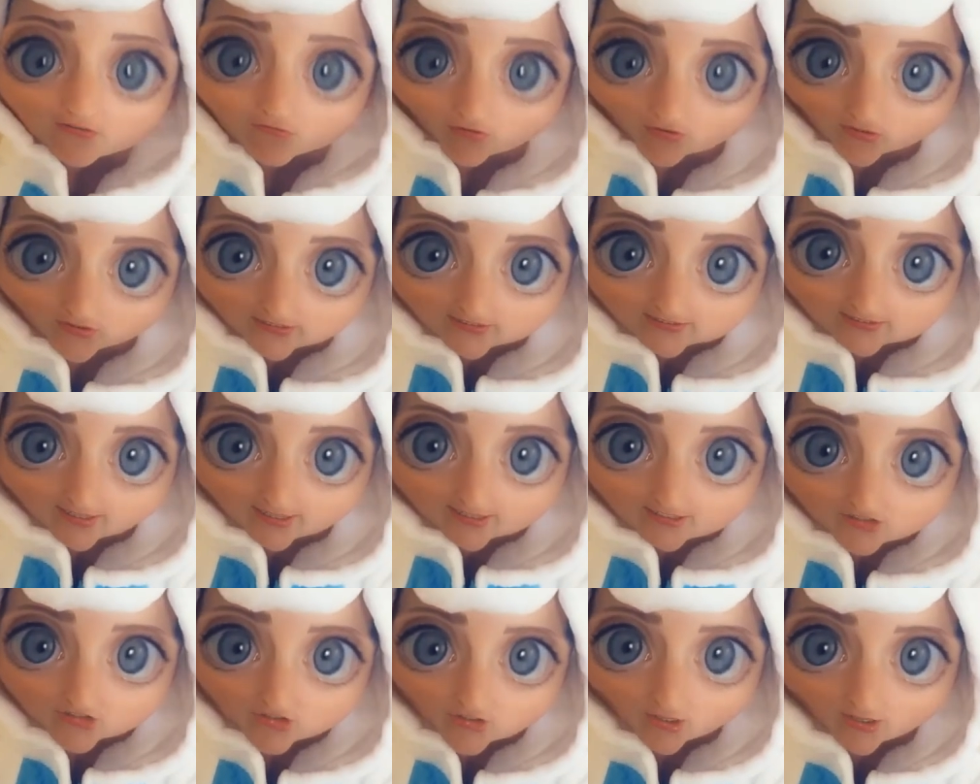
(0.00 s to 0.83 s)
general in
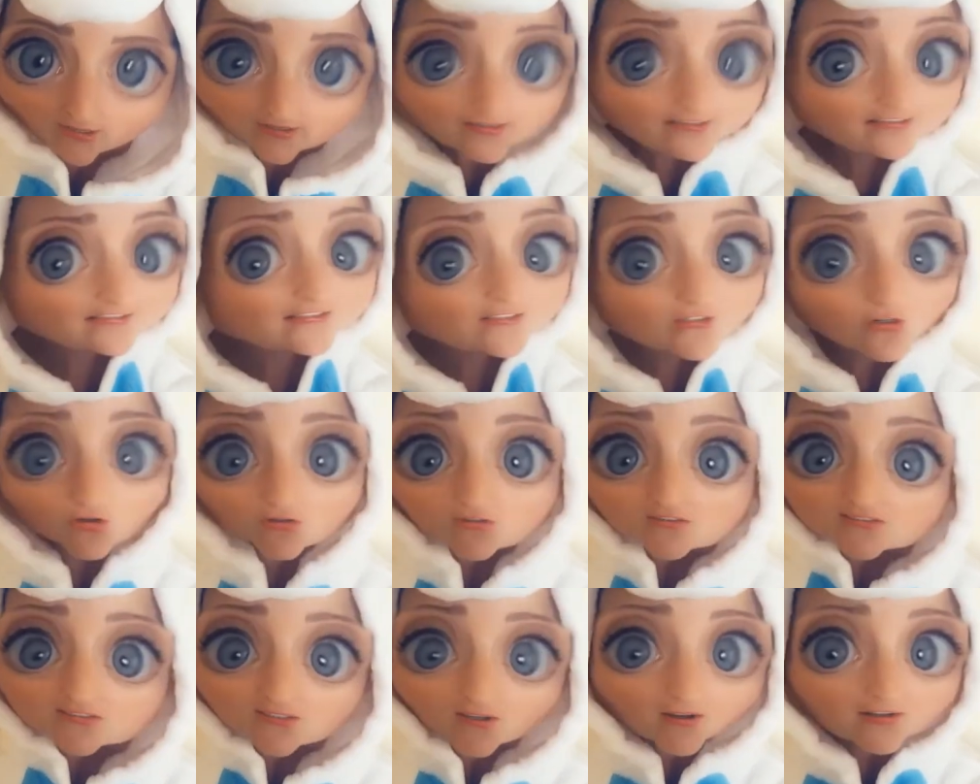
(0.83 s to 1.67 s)
nature. It's
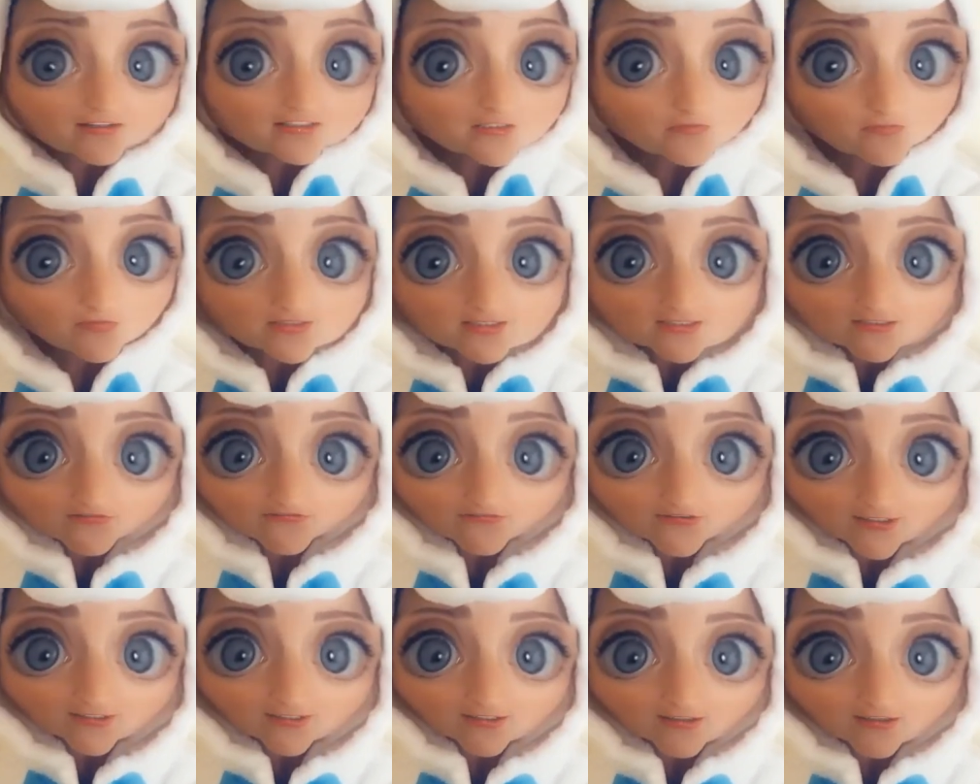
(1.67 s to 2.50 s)
not site
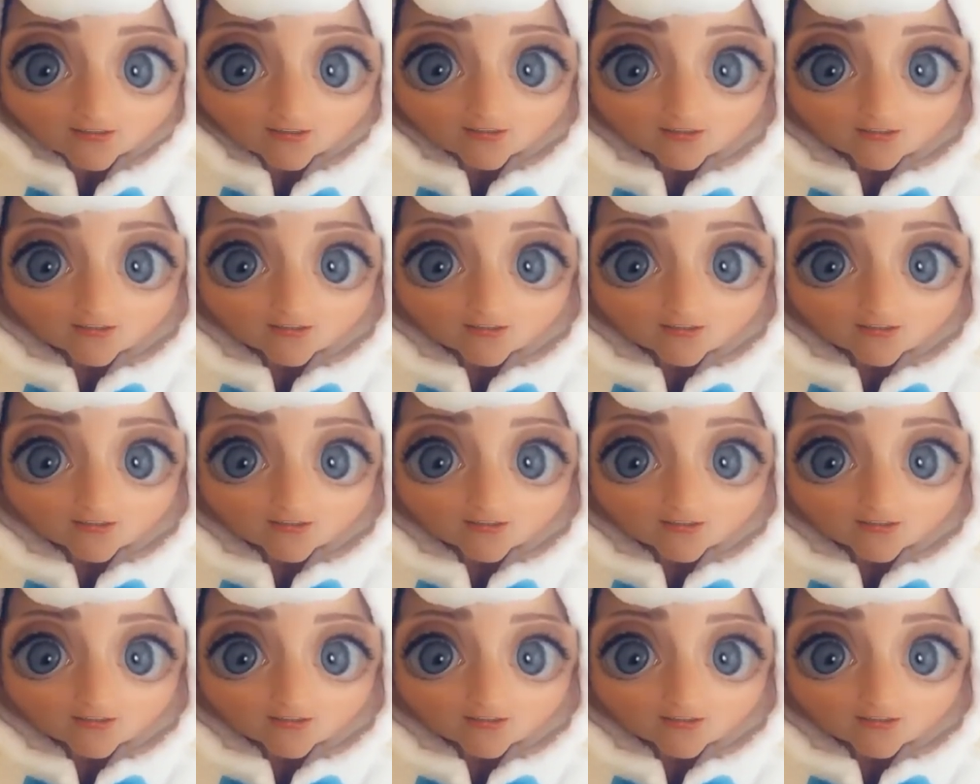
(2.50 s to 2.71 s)
specific.